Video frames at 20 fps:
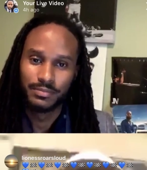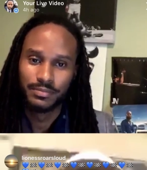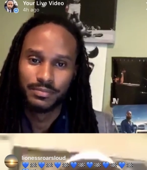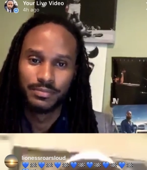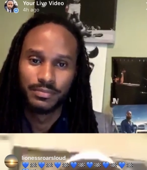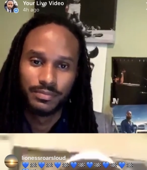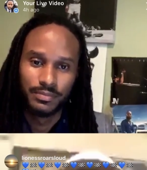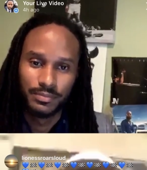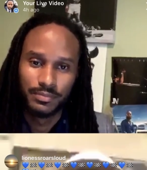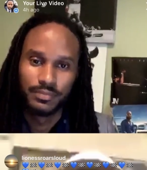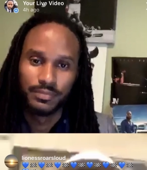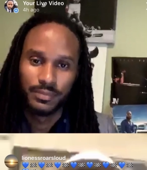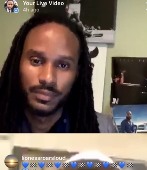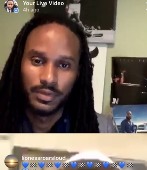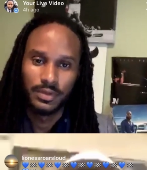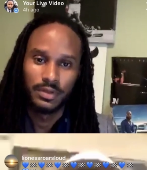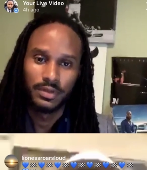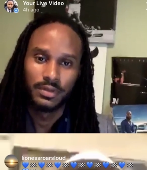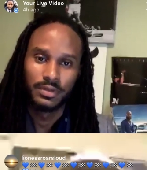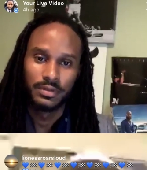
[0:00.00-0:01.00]

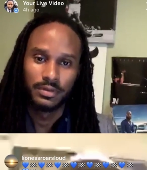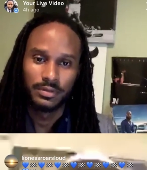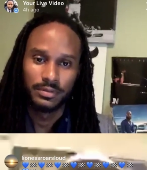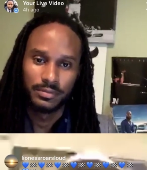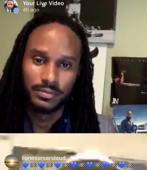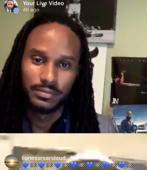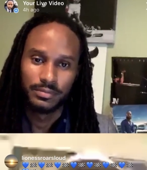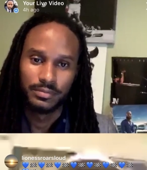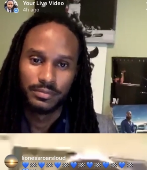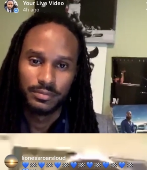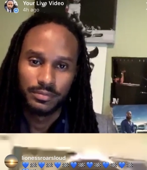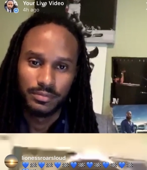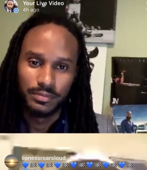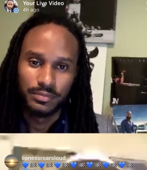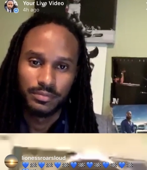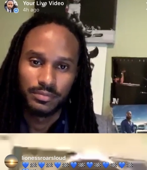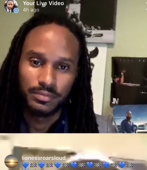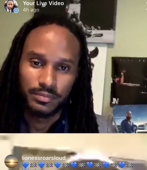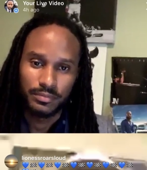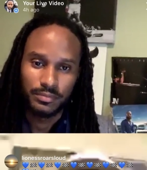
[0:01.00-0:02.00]

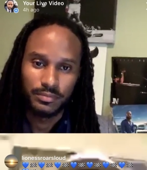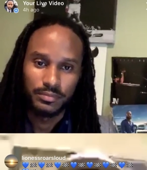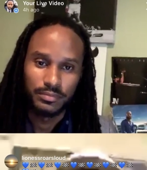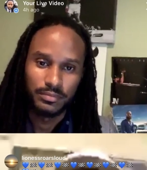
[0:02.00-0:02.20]
Nobody speaks.